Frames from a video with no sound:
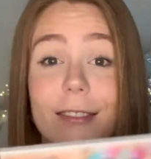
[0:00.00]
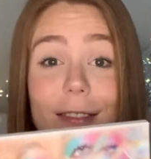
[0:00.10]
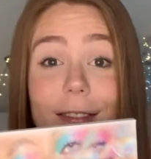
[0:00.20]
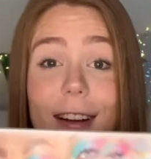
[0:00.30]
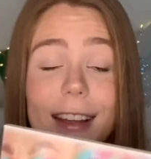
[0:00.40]

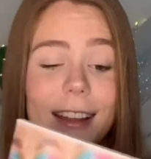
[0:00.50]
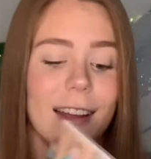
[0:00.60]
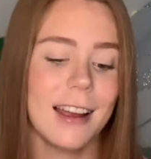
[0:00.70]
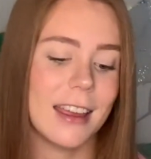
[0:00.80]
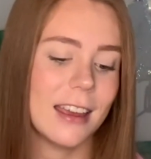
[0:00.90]
really
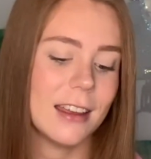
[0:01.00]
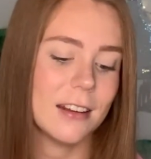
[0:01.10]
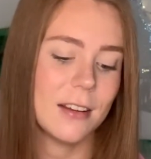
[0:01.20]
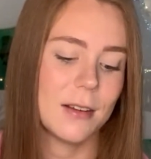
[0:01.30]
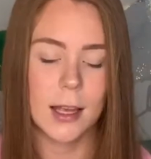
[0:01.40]
like it.
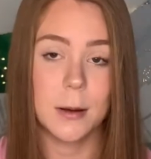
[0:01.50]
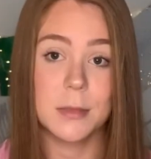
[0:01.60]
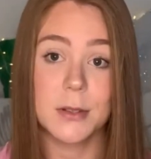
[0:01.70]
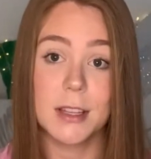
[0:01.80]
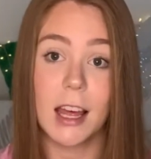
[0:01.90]
Comes
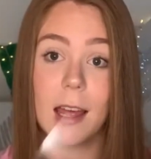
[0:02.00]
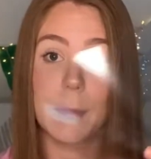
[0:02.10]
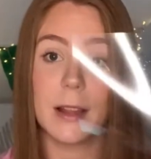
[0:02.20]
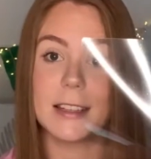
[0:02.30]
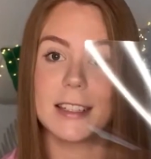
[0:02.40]
with a
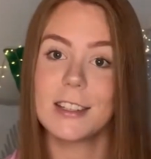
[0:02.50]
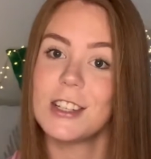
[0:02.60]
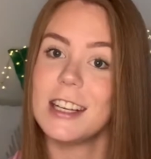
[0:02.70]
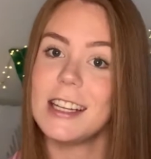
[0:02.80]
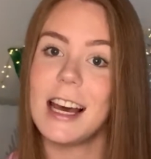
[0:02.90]
plastic
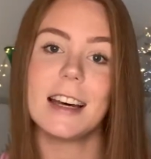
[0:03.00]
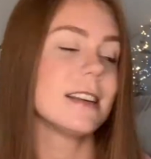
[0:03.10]
sheet, as